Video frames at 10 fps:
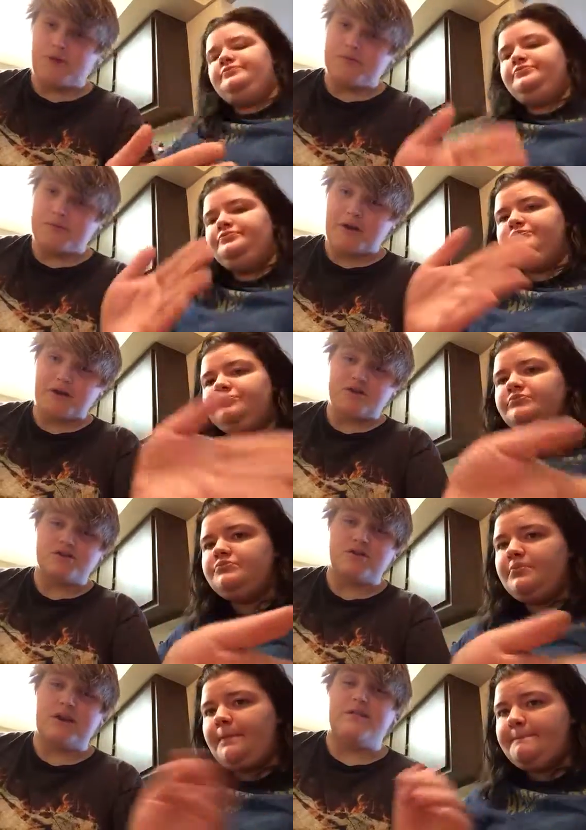Speaker 1: Ultimate Mountain
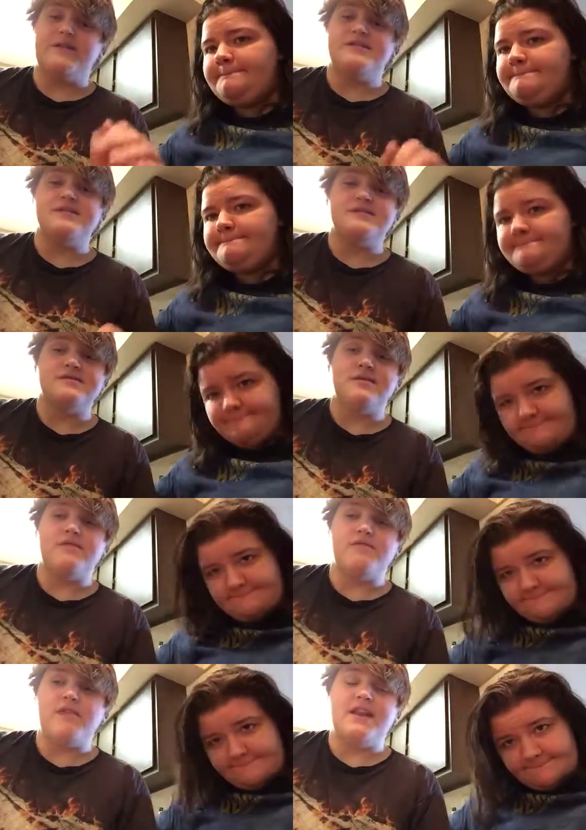Dew Showdown, this is
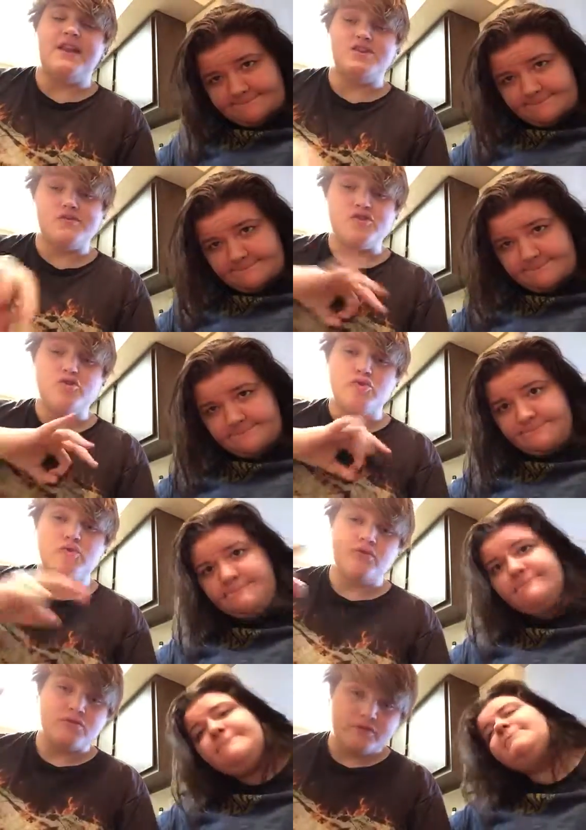the Fat Nation of
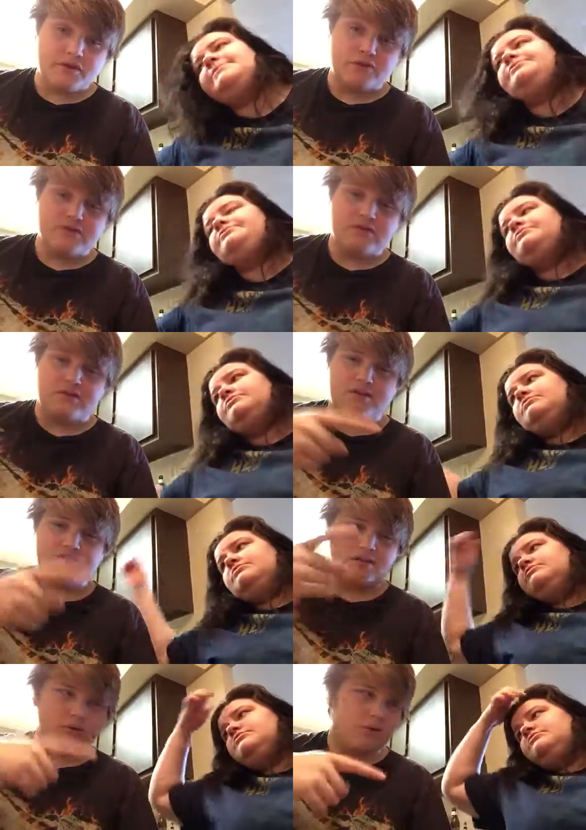Two food reviews.
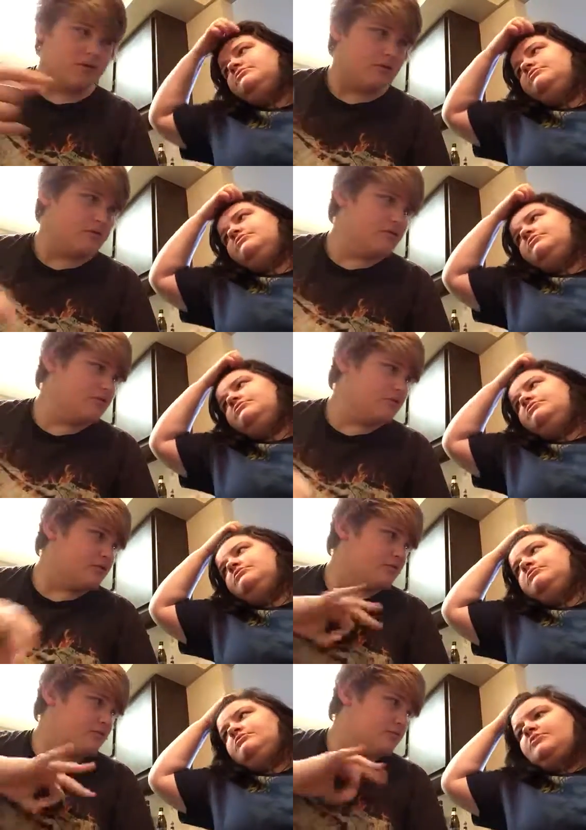You Can do
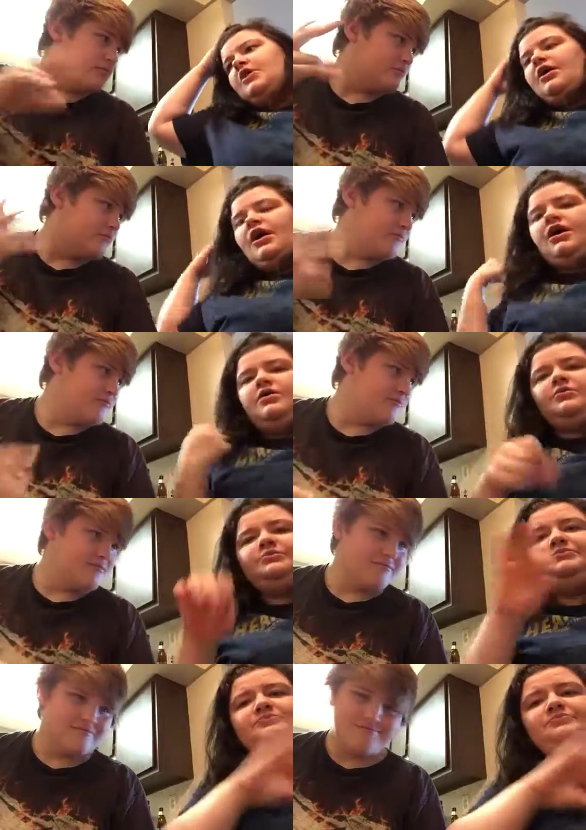it.
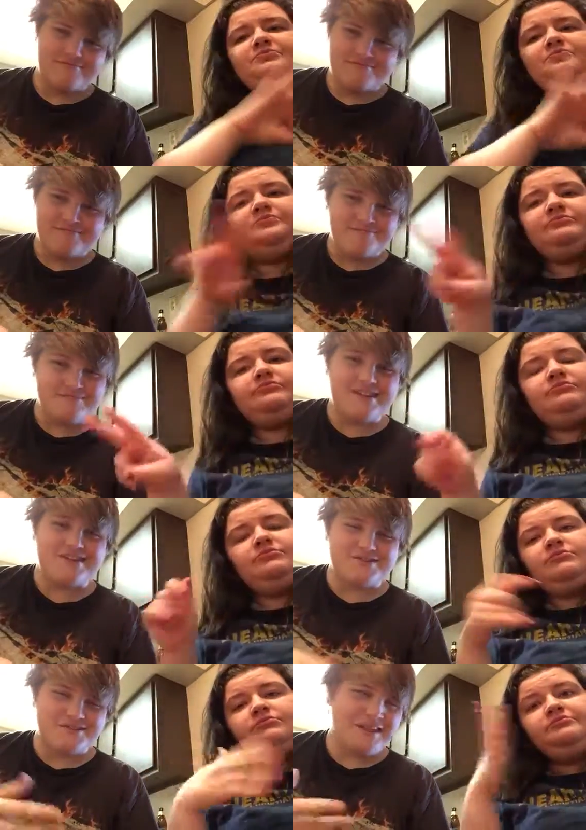Oh.
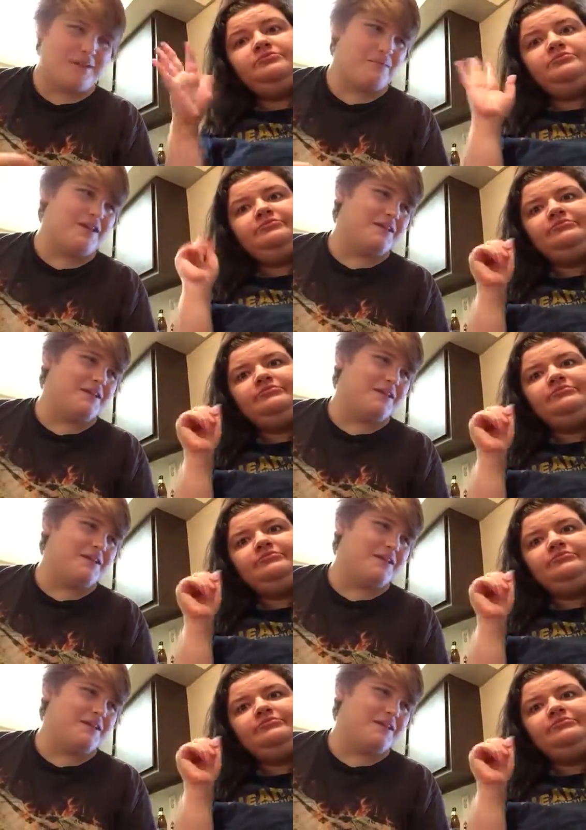That's I mean.